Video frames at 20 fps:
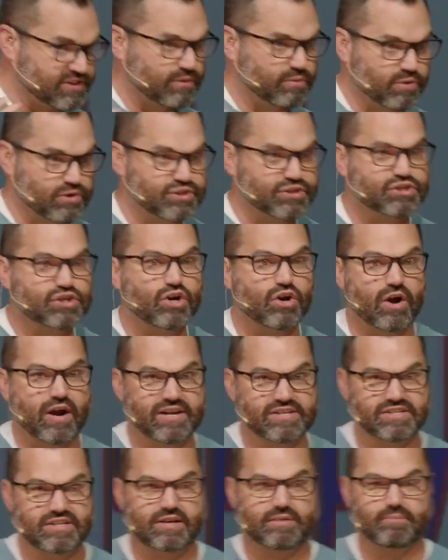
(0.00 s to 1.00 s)
that were just
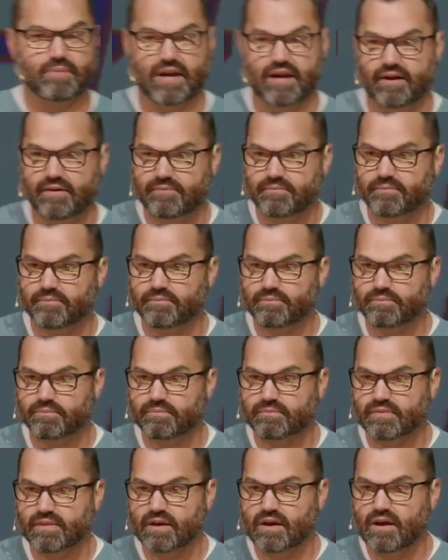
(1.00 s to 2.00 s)
crazy to me.
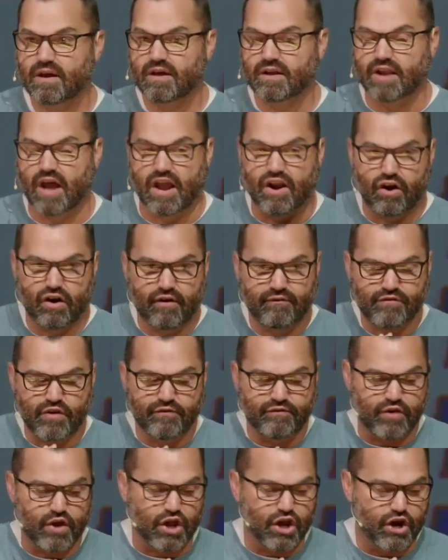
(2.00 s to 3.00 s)
Now, I don't know if you
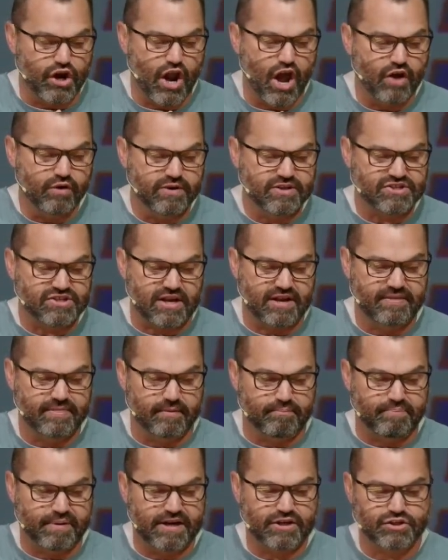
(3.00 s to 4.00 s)
can notice in the
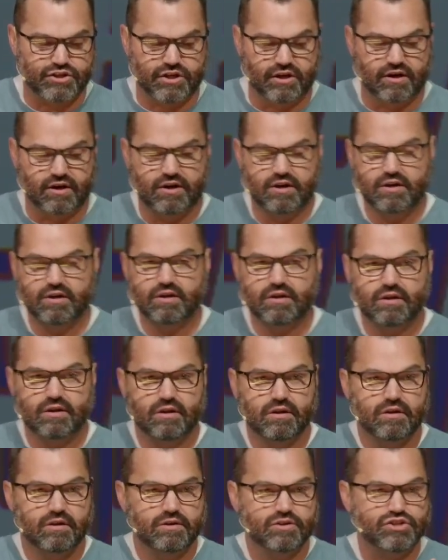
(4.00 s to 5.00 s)
picture,
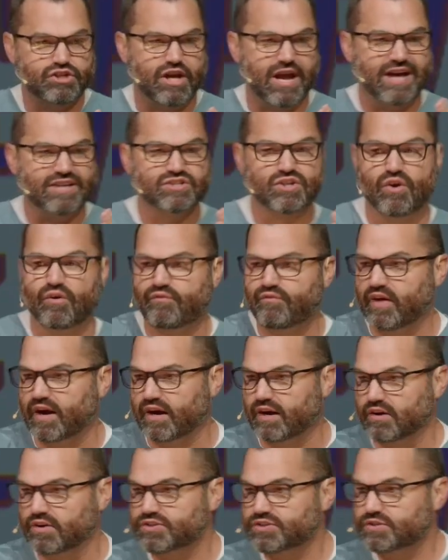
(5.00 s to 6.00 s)
she has no
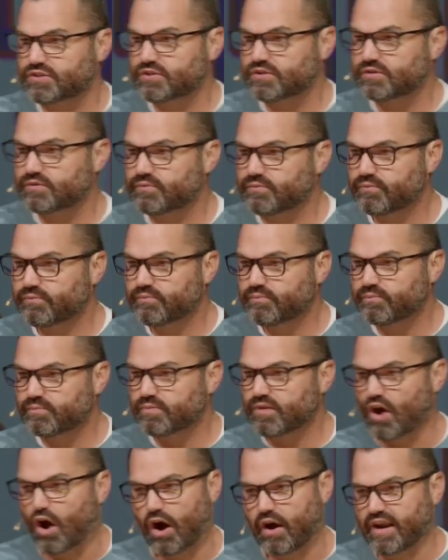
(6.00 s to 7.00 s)
fingers
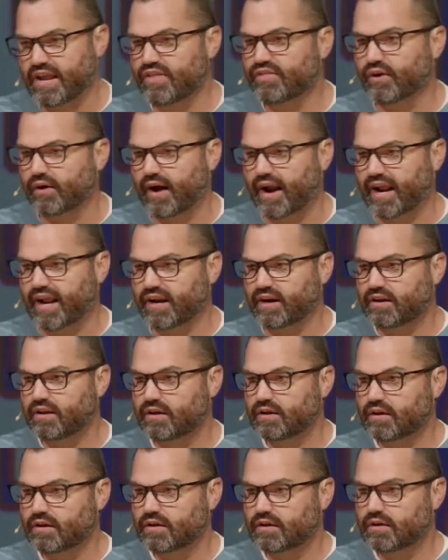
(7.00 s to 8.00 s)
on either hand,
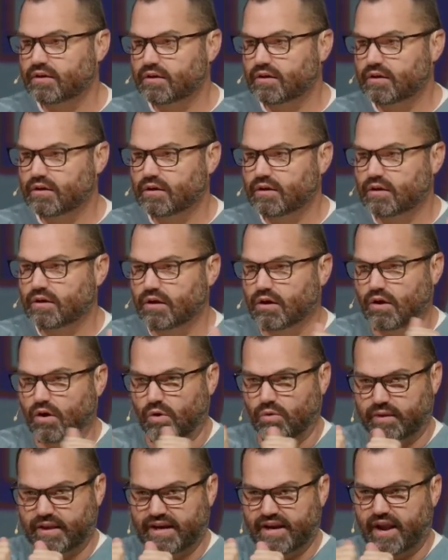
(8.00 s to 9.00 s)

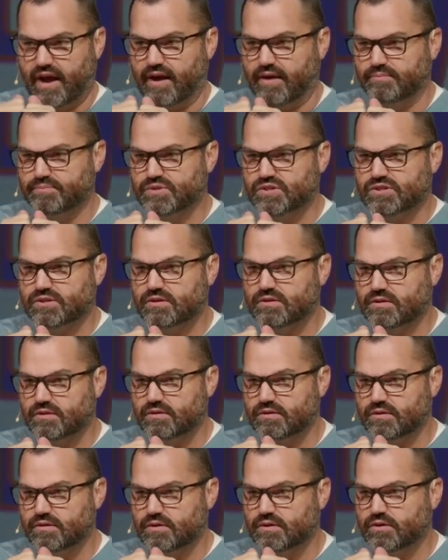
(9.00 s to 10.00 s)
only nubs.
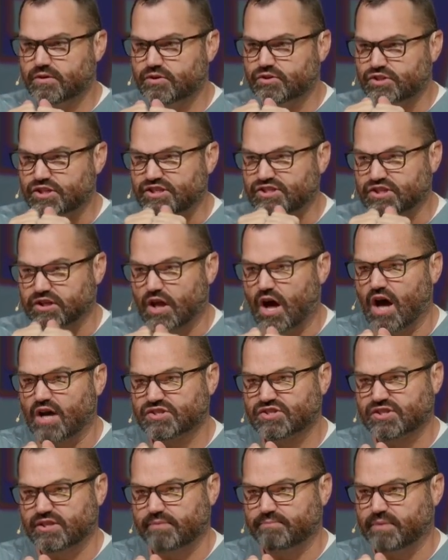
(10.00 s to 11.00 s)
She's
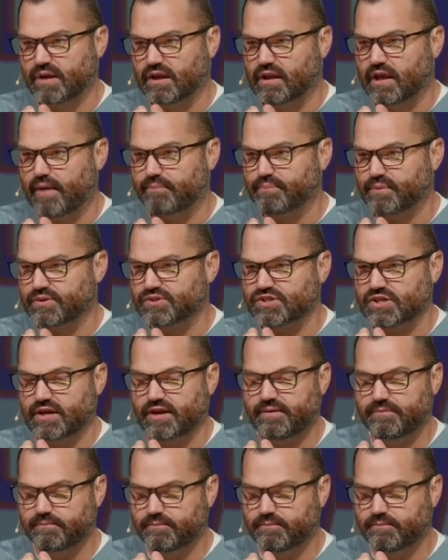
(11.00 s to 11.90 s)
lost them to leprosy.